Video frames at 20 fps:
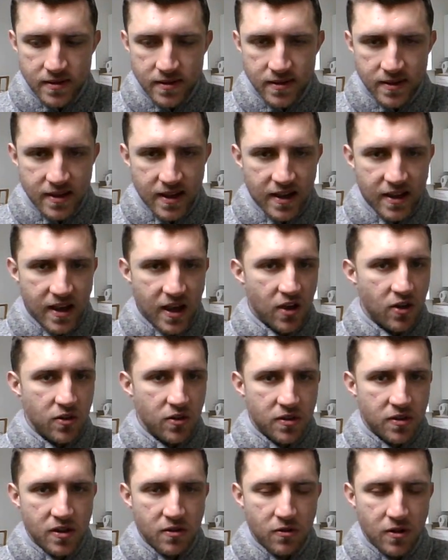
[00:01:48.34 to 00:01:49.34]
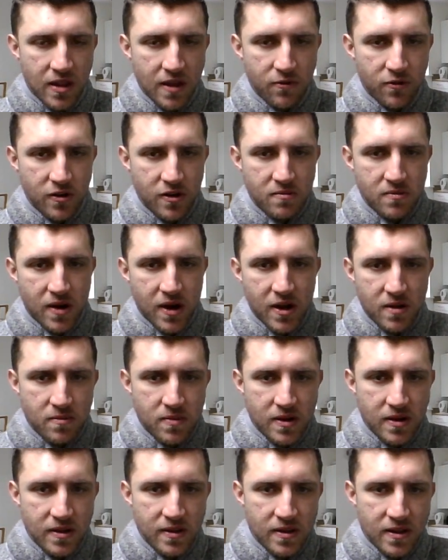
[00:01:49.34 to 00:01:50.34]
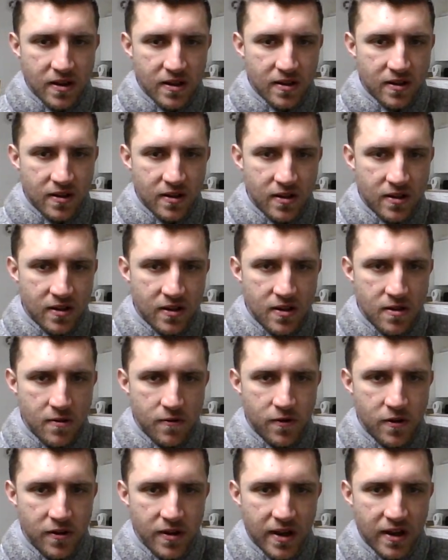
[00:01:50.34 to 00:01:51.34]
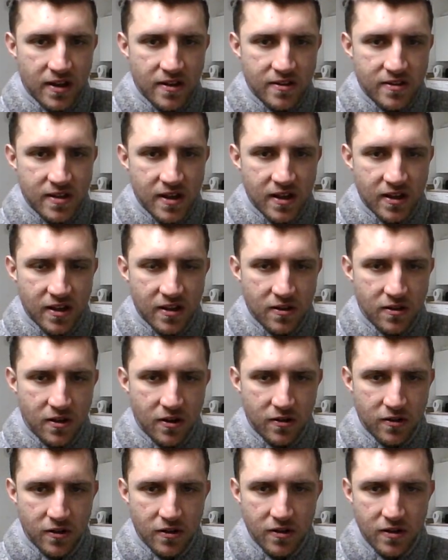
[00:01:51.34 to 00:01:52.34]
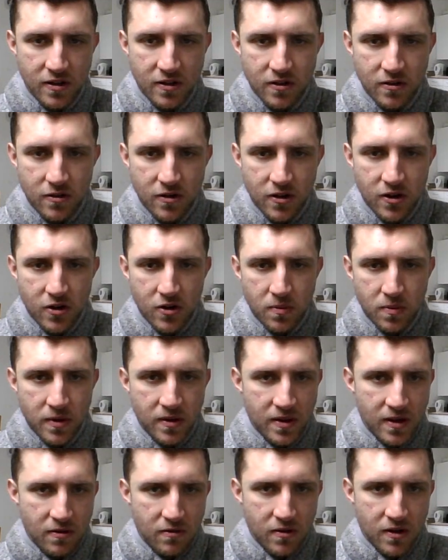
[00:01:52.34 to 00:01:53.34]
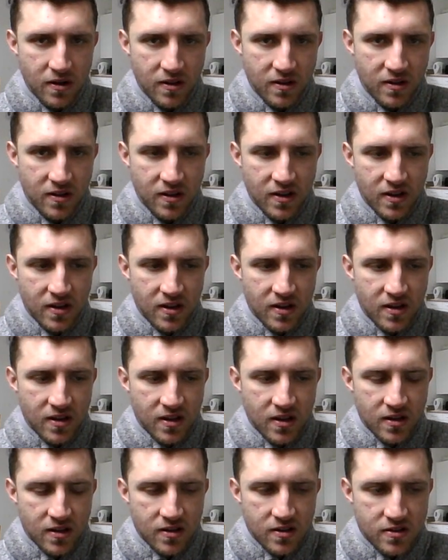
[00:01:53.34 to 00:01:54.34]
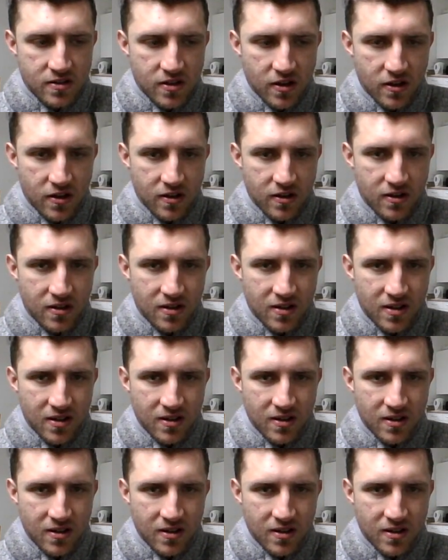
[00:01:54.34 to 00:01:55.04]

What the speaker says: get healthy, whatever it might be that you feel like is taking longer than you were hoping it would. So